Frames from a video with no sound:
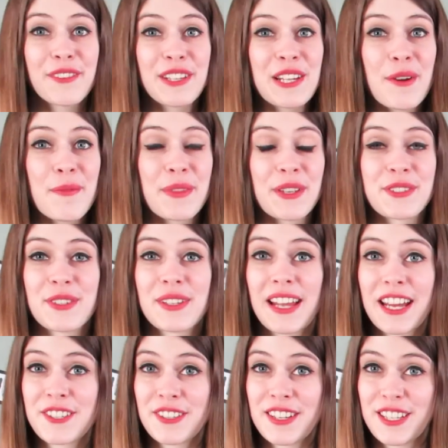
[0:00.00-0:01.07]
I really hope that you
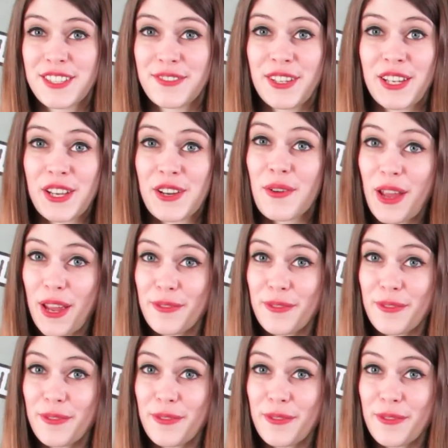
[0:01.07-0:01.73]
liked today's video.